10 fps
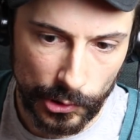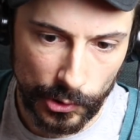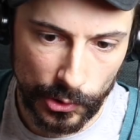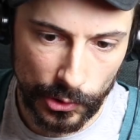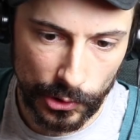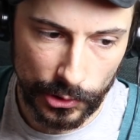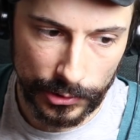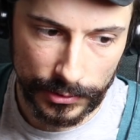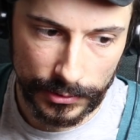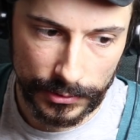
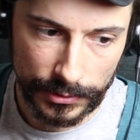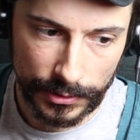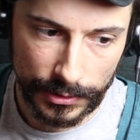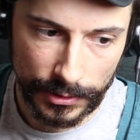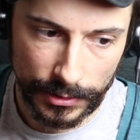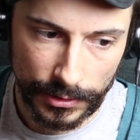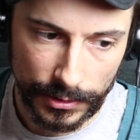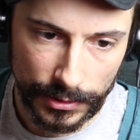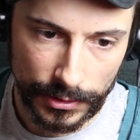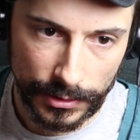
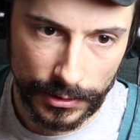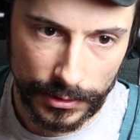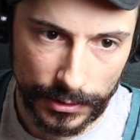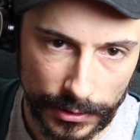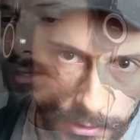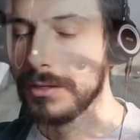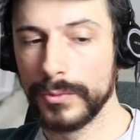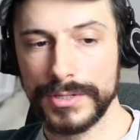Oh.